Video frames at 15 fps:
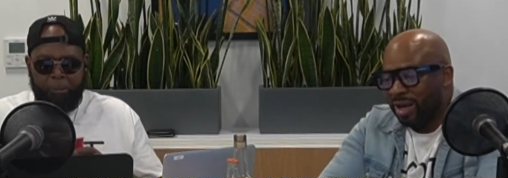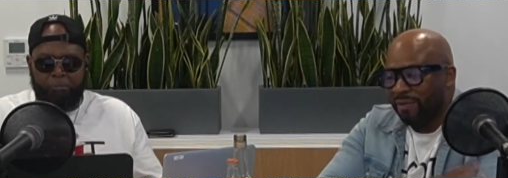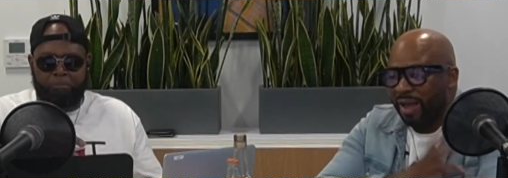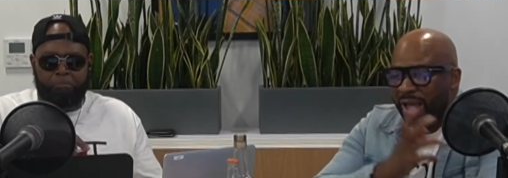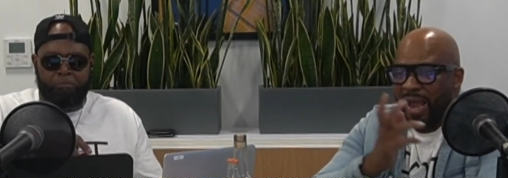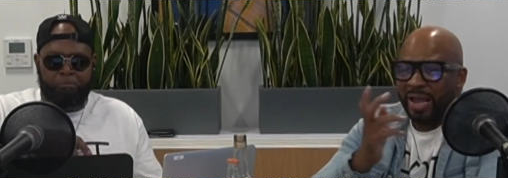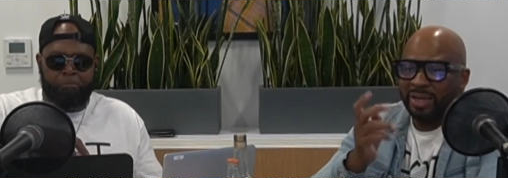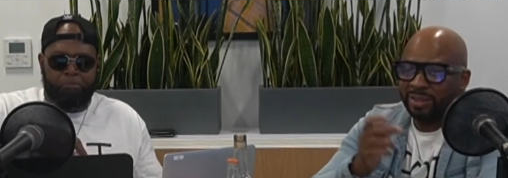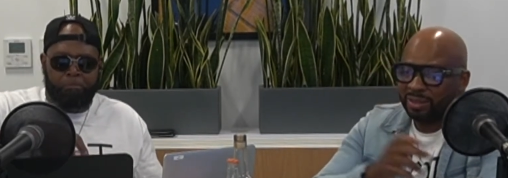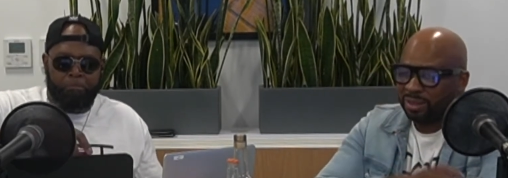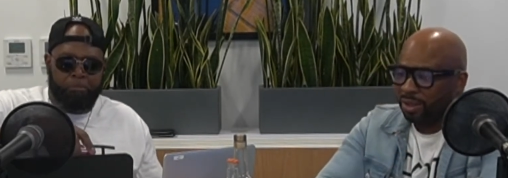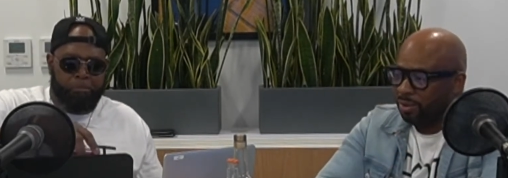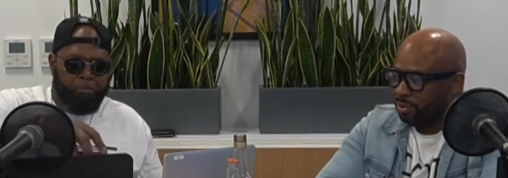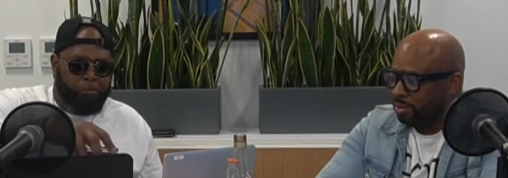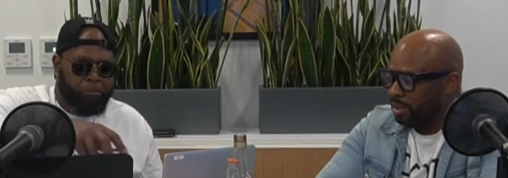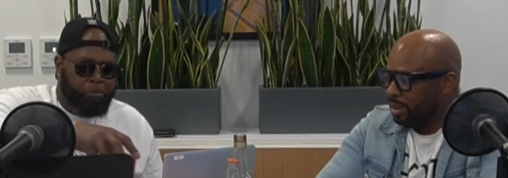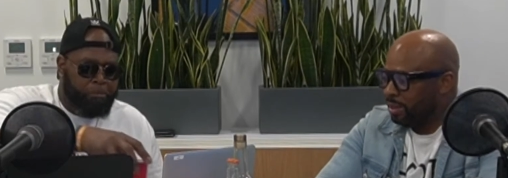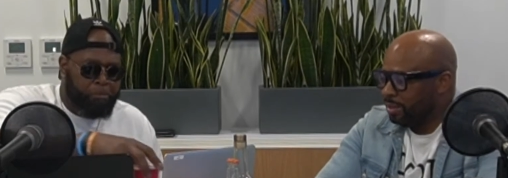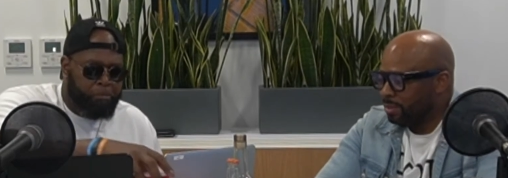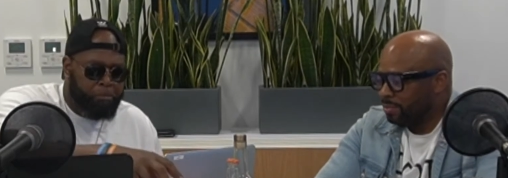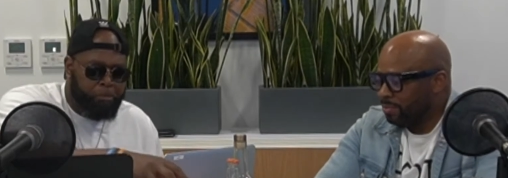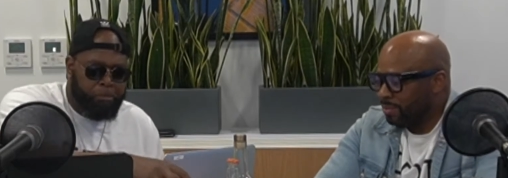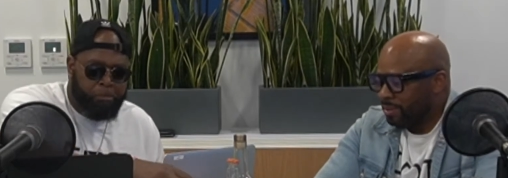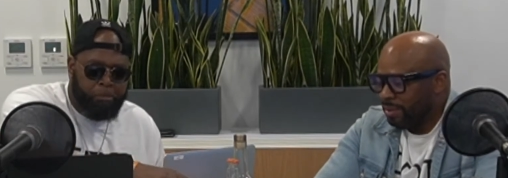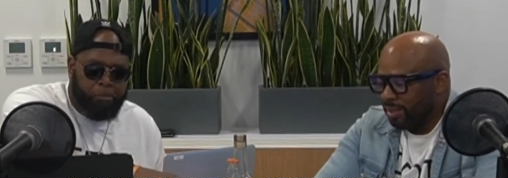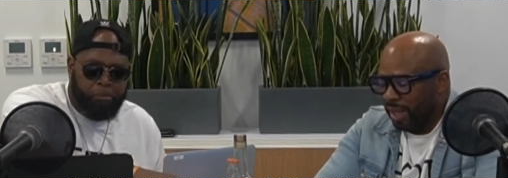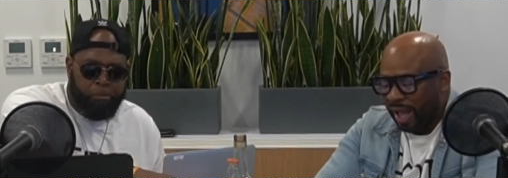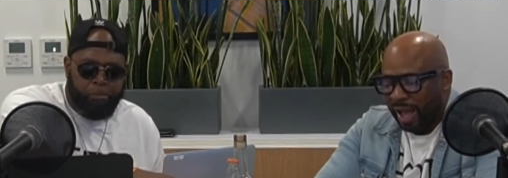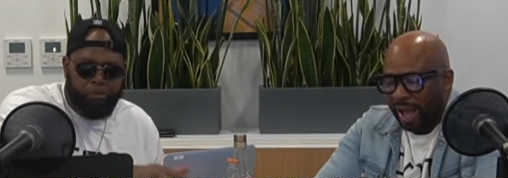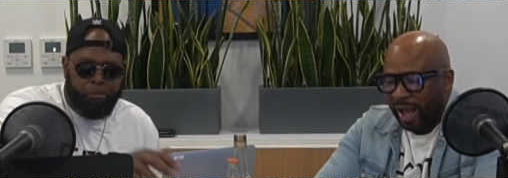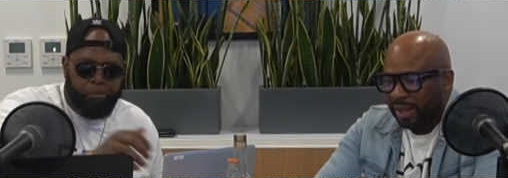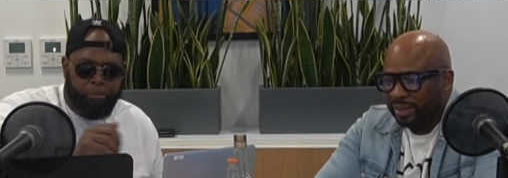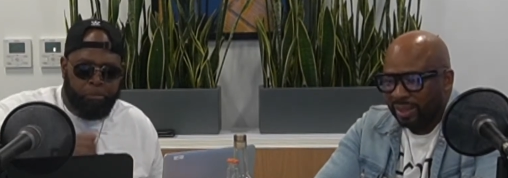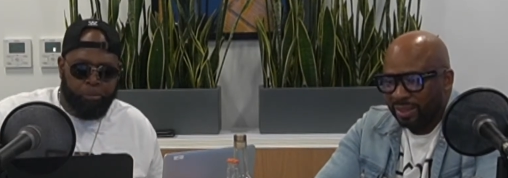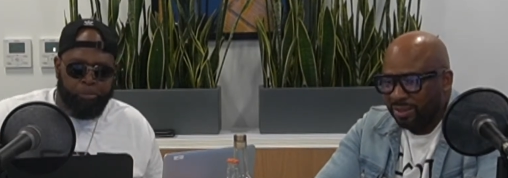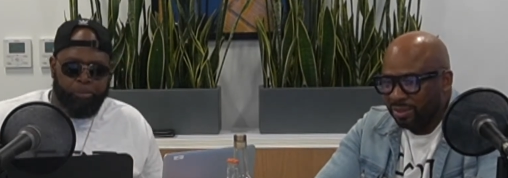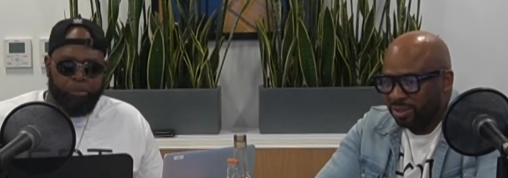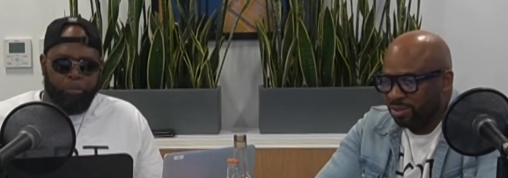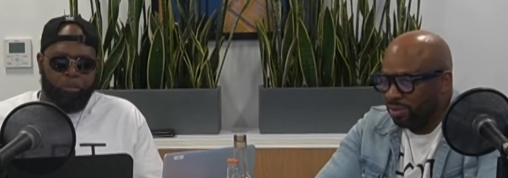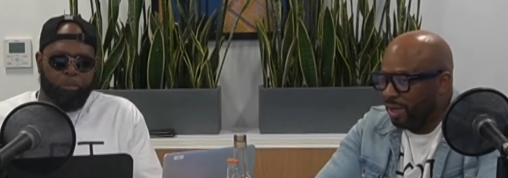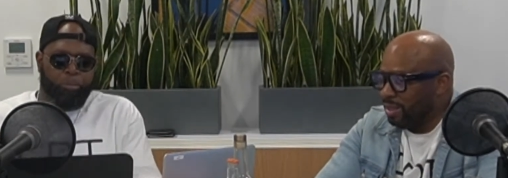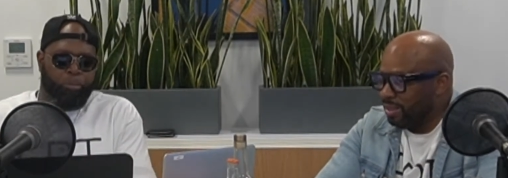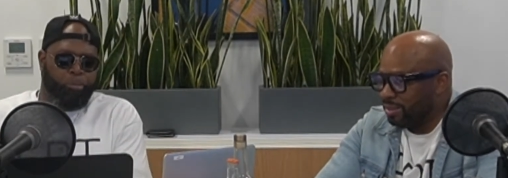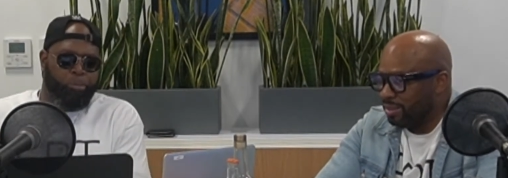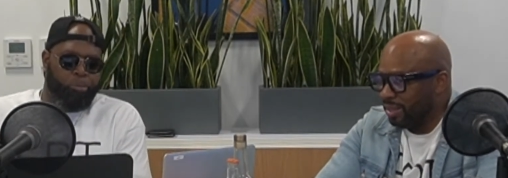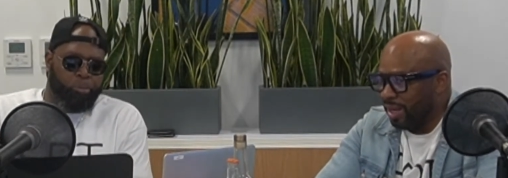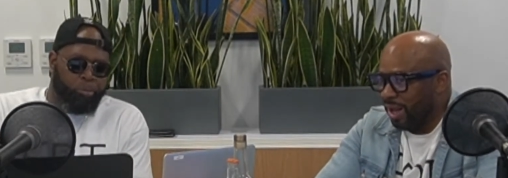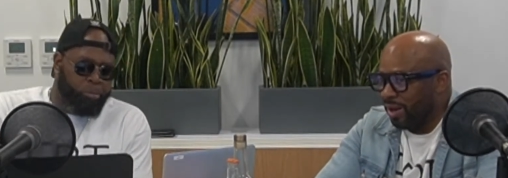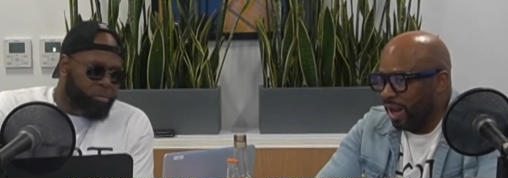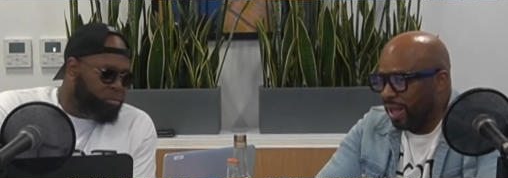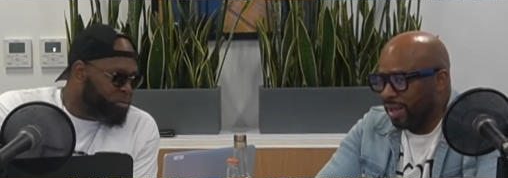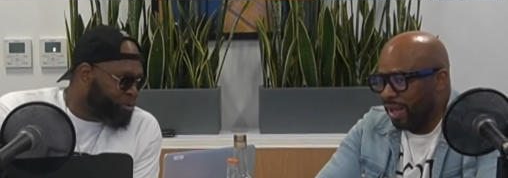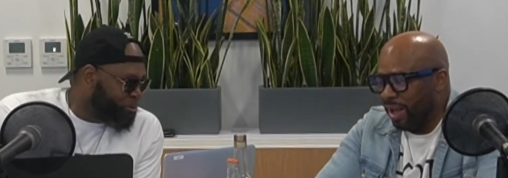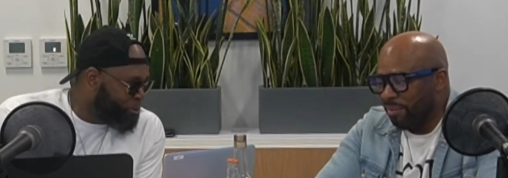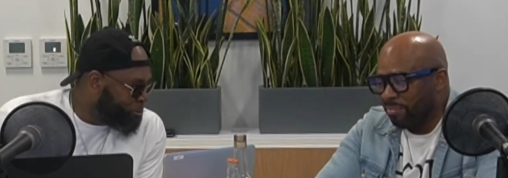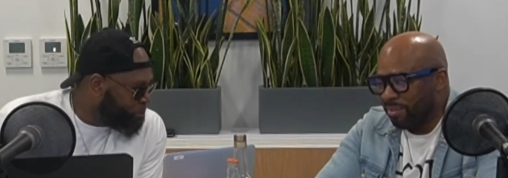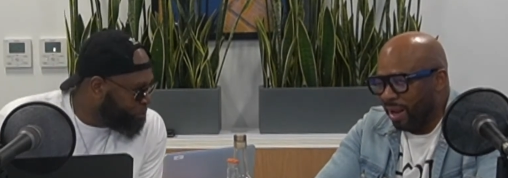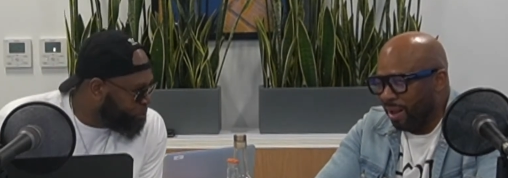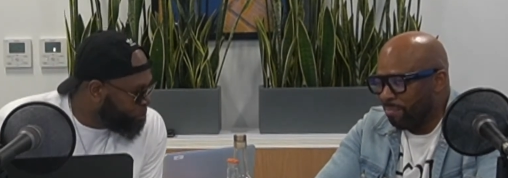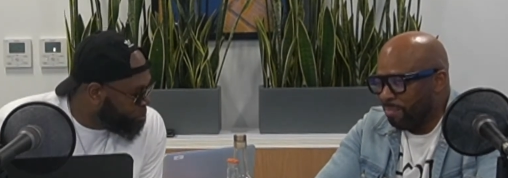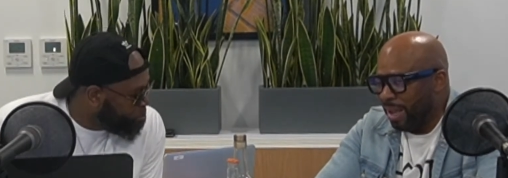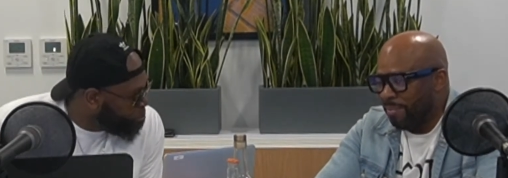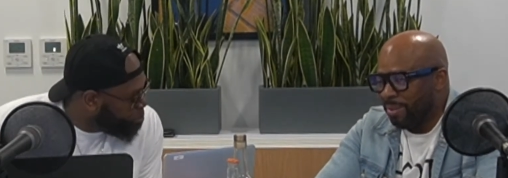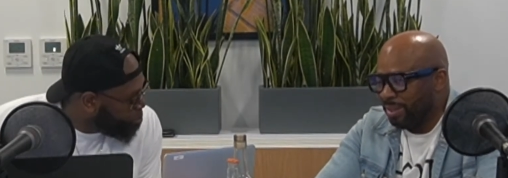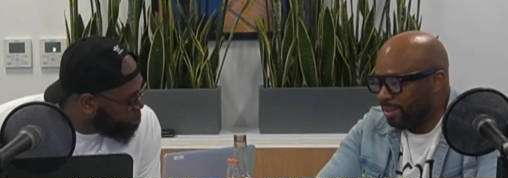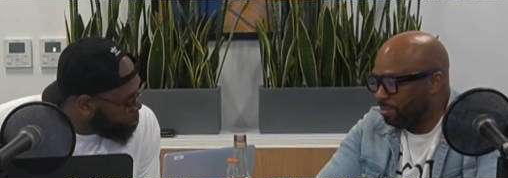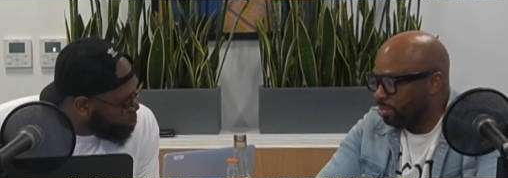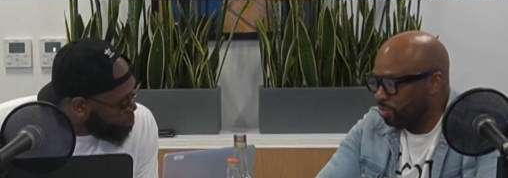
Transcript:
Speaker 1: don't know. I never had it, so I, I, think you straighten this shit out. I, I, I